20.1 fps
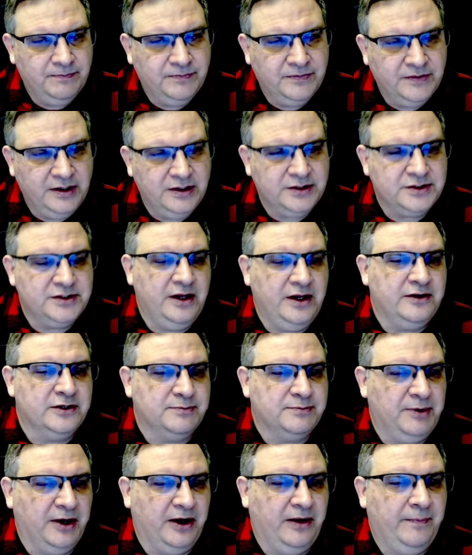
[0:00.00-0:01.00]
Here's another
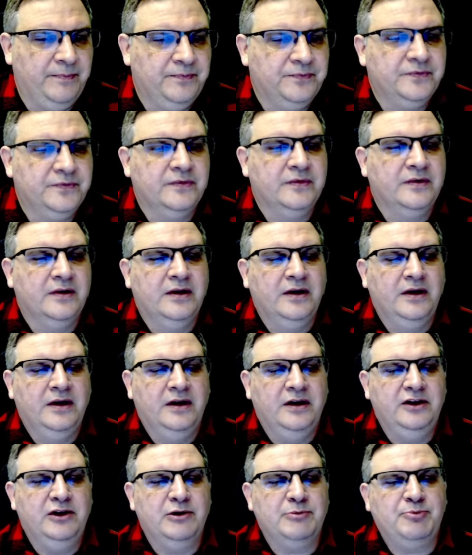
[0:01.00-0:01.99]
spell.
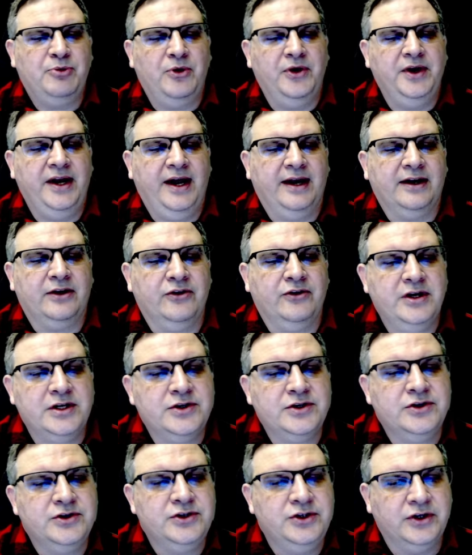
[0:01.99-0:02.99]
You point at
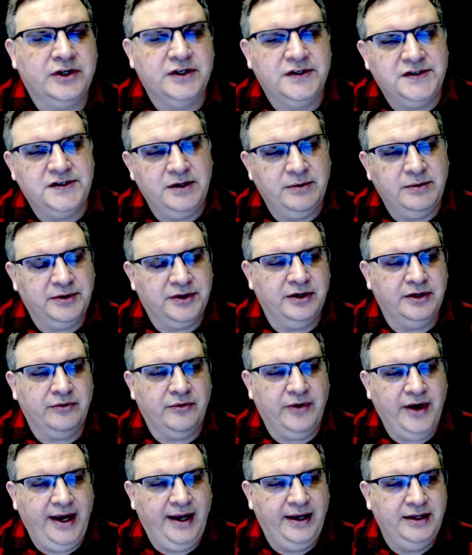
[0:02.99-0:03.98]
creatures you can see within
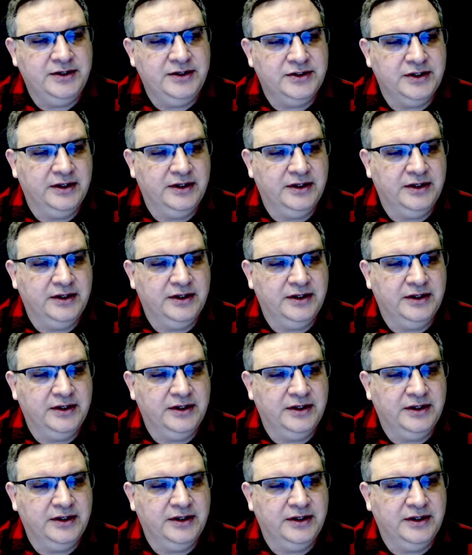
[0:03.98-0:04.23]
range,